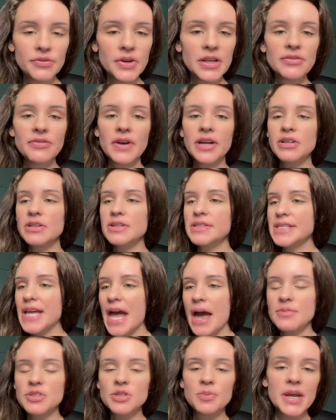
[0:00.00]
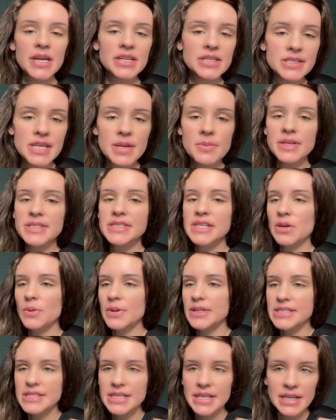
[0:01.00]
the free funnels, capture pages, email
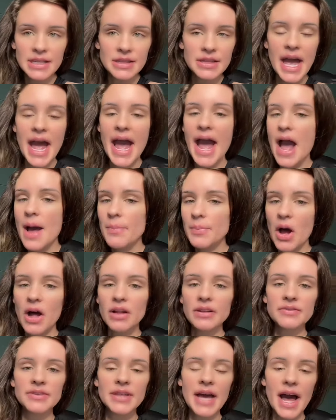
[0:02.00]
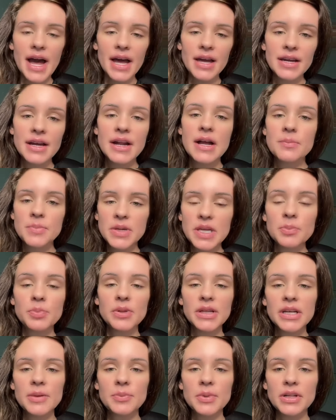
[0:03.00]
sequencing, the app, all of that be
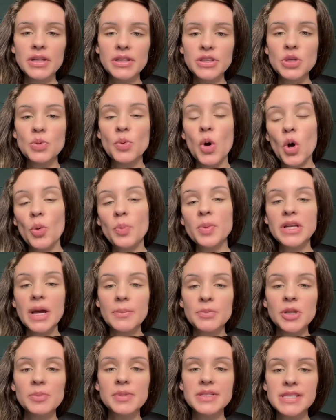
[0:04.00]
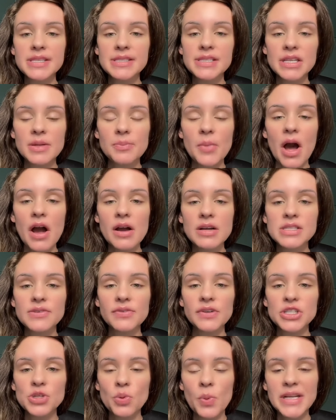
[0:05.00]
applicable, you open up your business in a
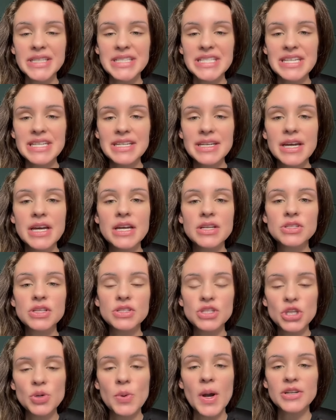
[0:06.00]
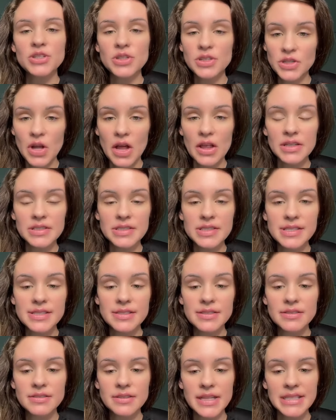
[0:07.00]
box for 20 to
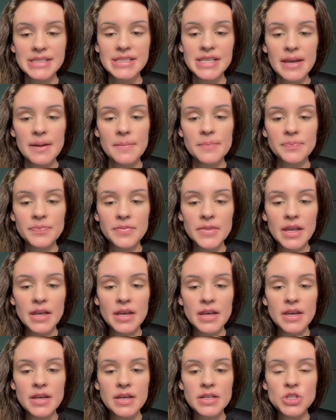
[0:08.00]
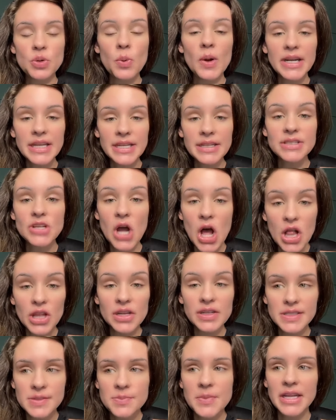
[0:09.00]
$200. That's it.
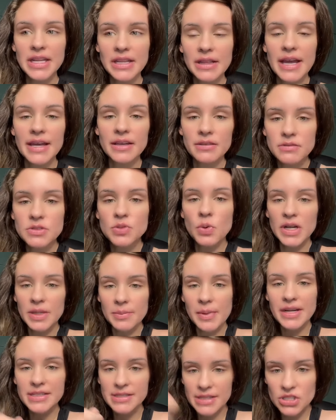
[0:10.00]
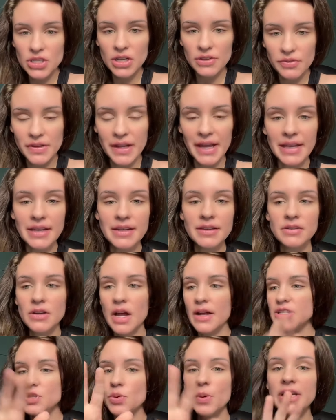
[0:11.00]
$20 meaning like 20 bucks at Chick-fil-A,
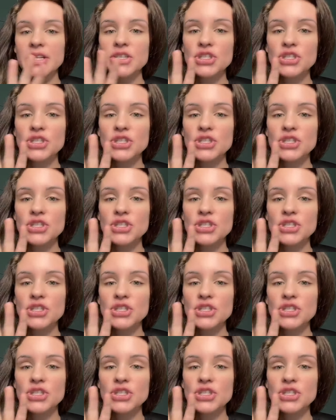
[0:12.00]
not